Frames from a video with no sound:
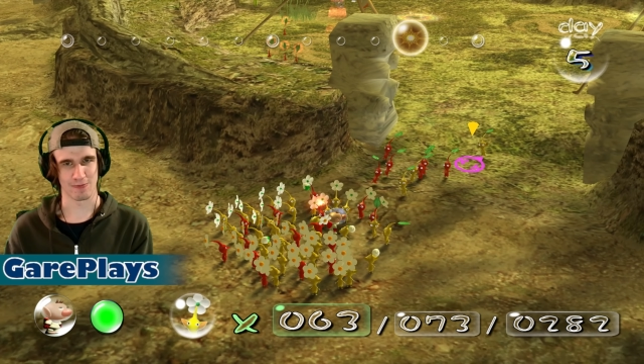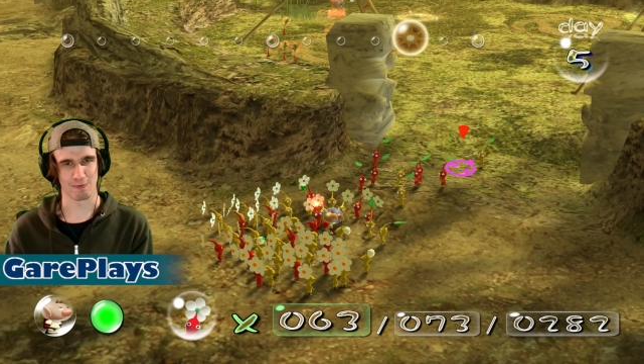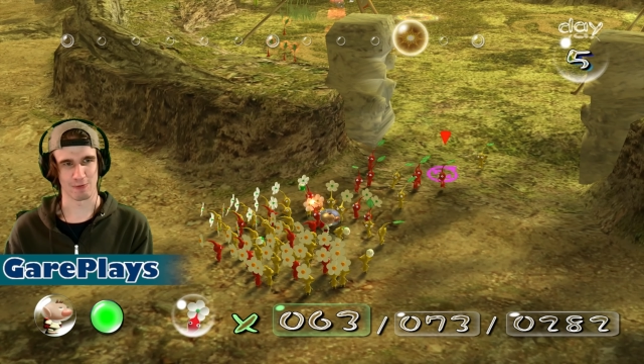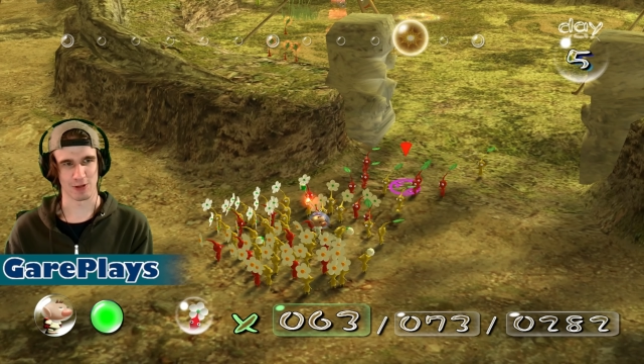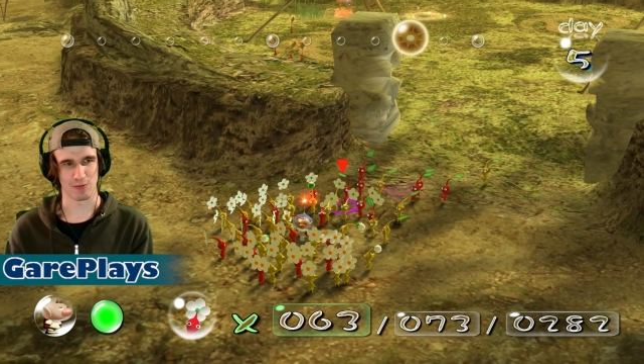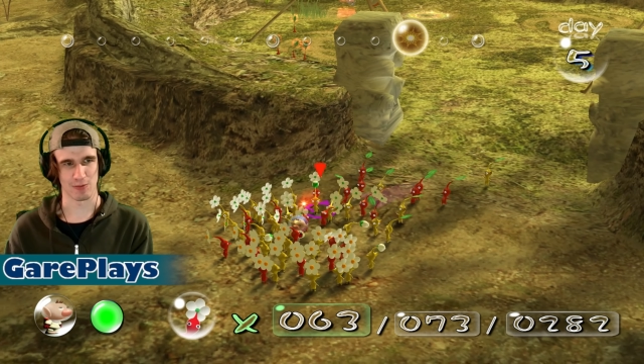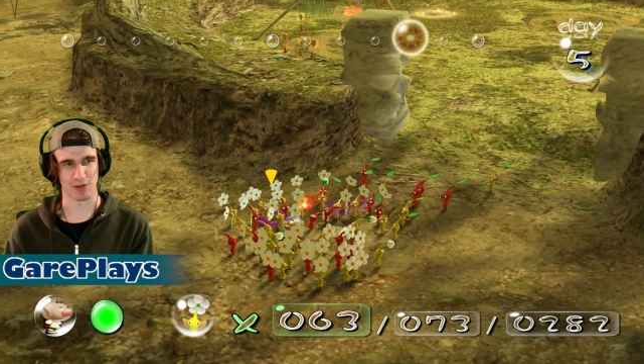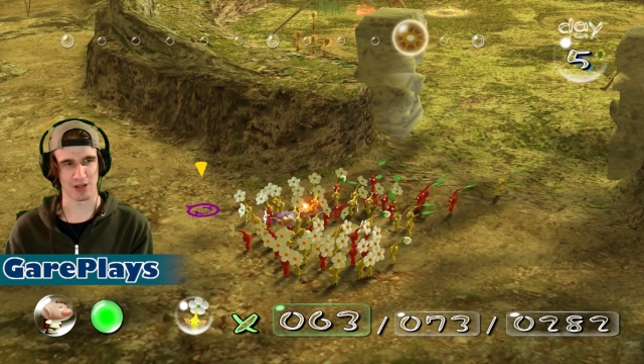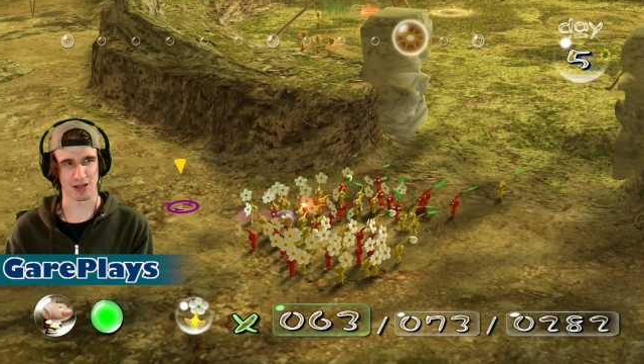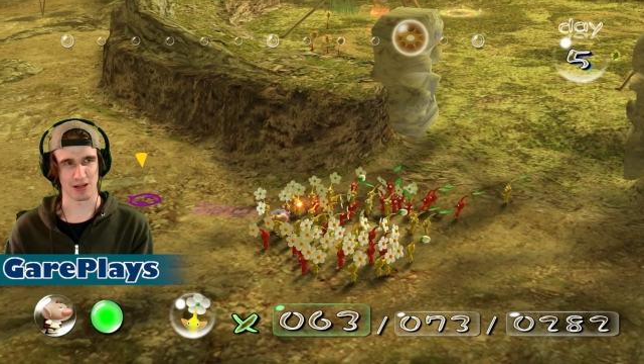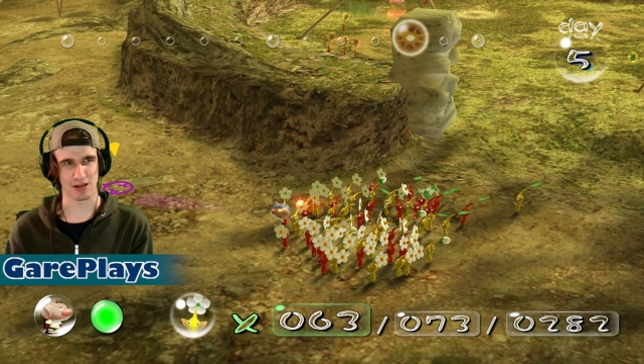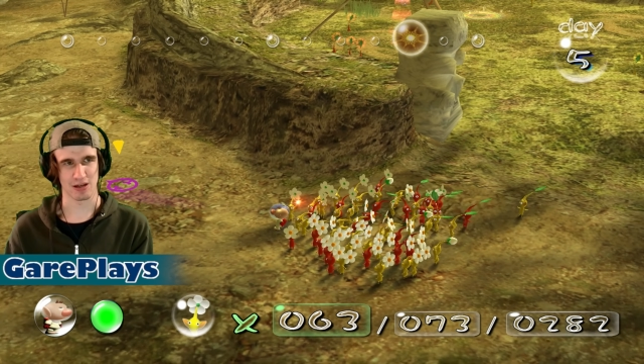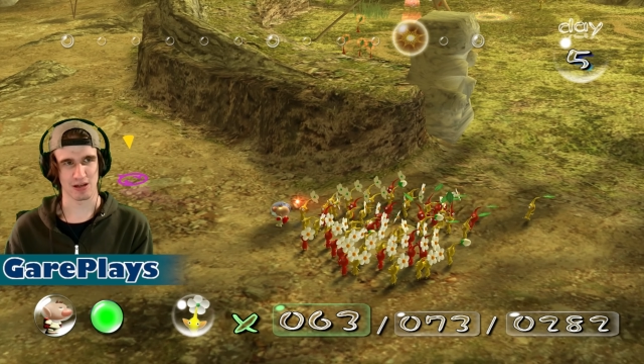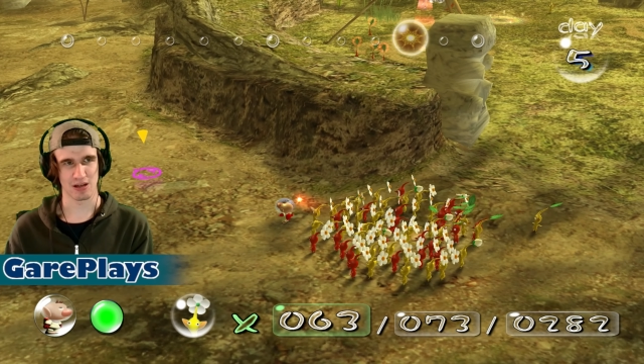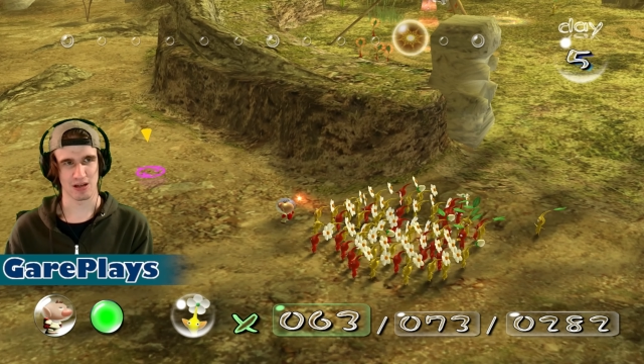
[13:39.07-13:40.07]
with
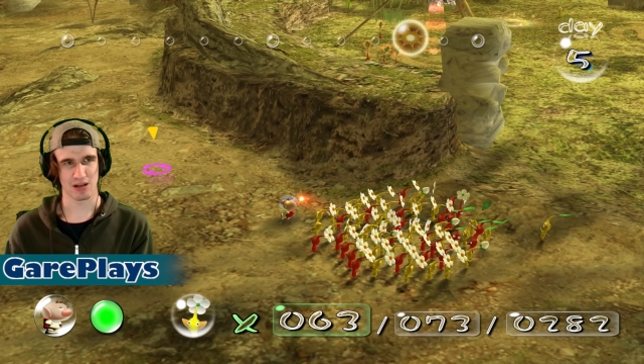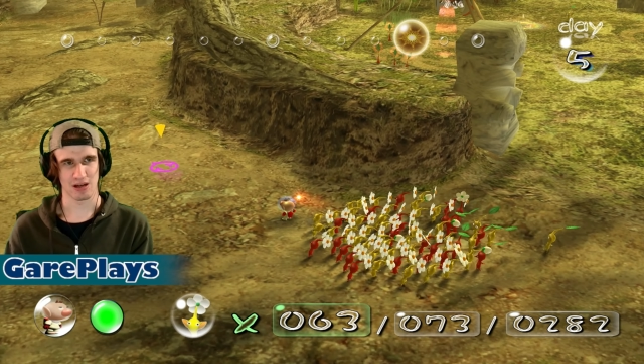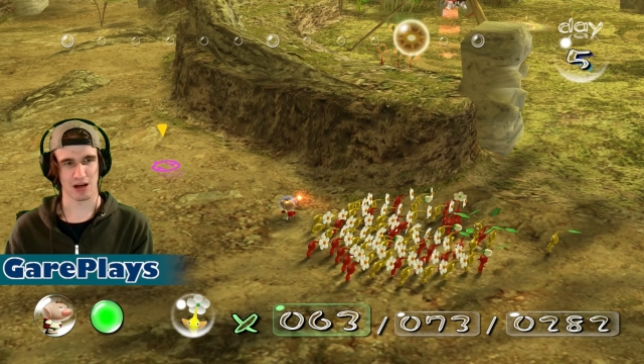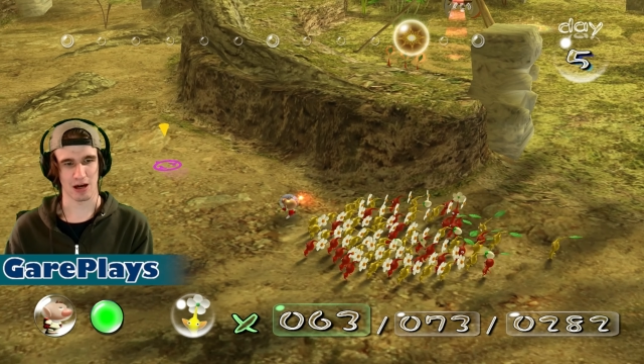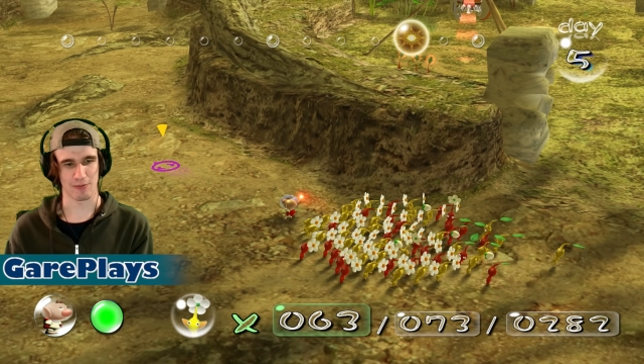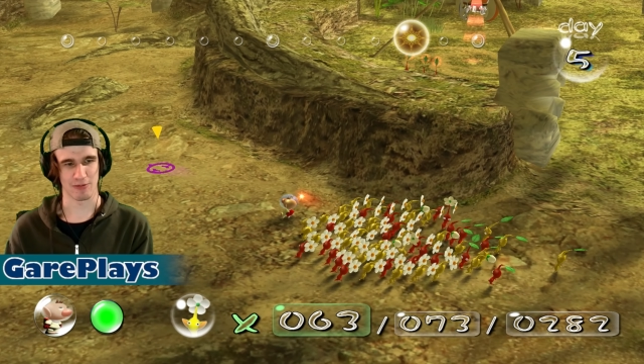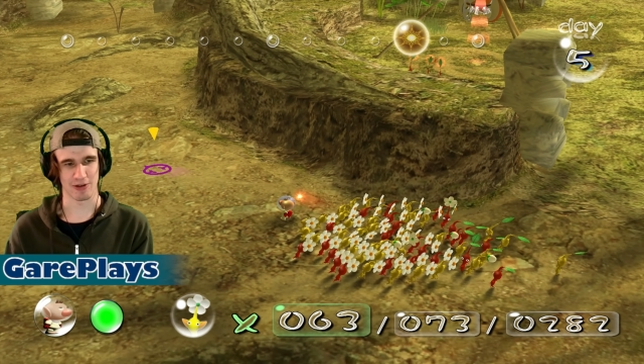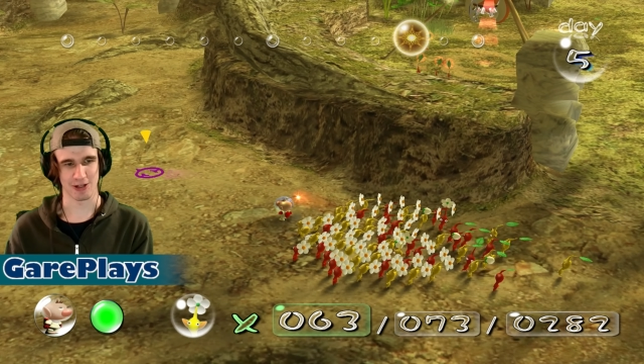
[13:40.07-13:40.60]
me. I'm pretty